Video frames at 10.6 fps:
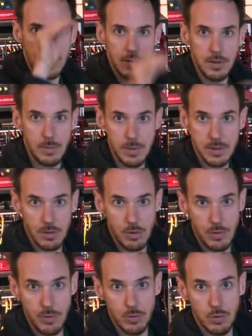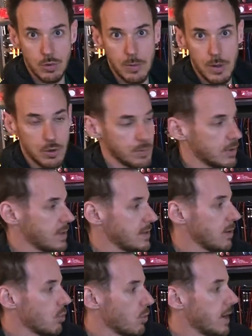dBs or if you do too much, but they
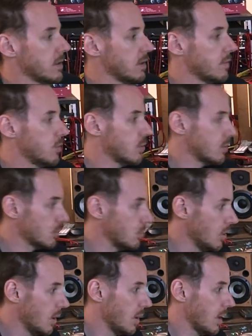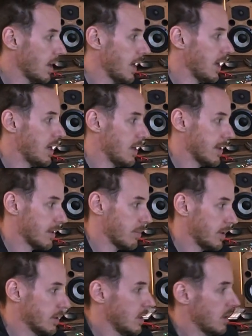sound great if you just do a little
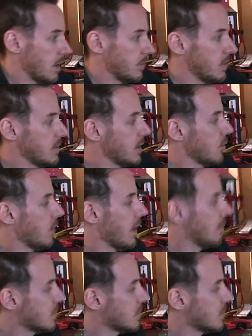bit. And this EQ helps a